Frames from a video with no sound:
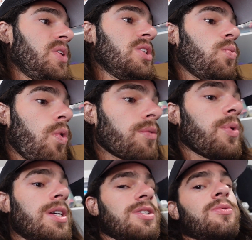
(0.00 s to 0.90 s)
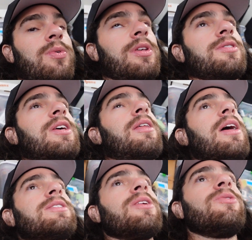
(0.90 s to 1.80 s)
he's won races with this, and
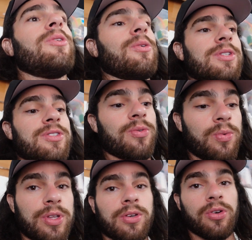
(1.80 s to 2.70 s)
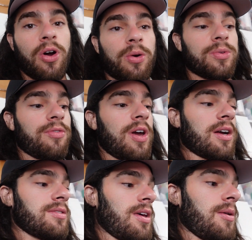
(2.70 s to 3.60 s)
that's how you know this is a really good car, when the
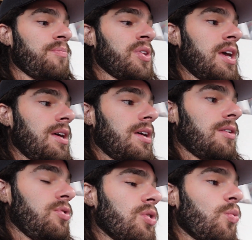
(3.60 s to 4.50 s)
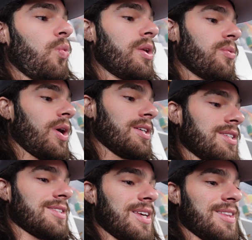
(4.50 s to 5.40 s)
fact that if you can win
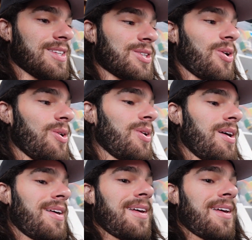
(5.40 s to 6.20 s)
races in this car,